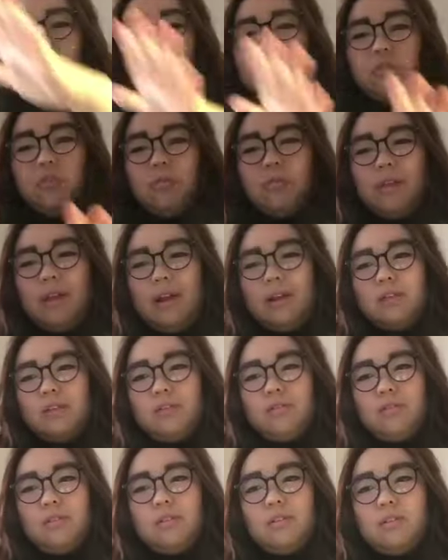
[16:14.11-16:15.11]
So now it's
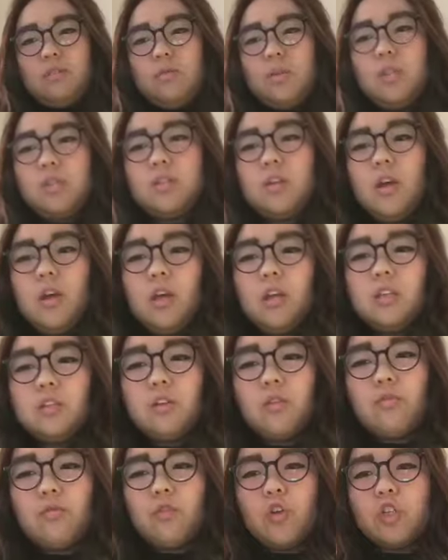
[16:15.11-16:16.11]
time for this first.
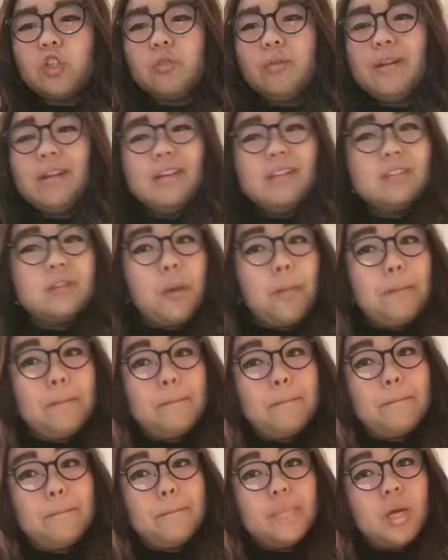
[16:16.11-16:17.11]
So first one is
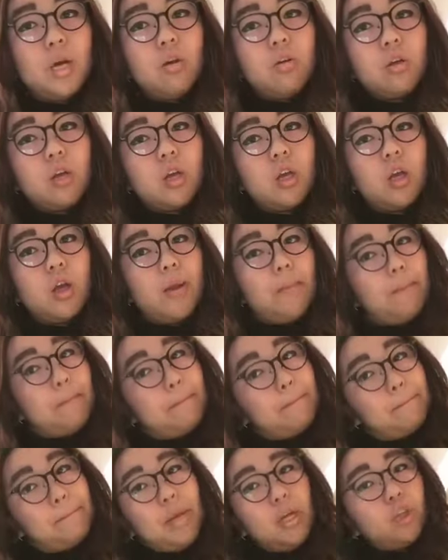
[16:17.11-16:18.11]
milk,
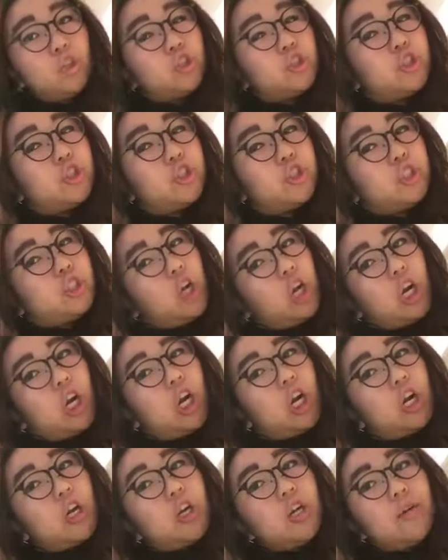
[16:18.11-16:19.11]
milk
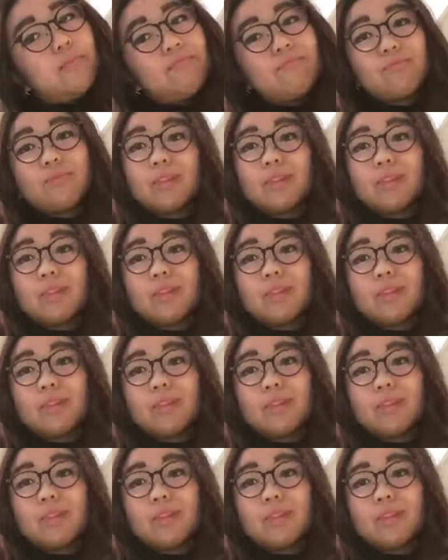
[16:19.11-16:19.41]
sugar.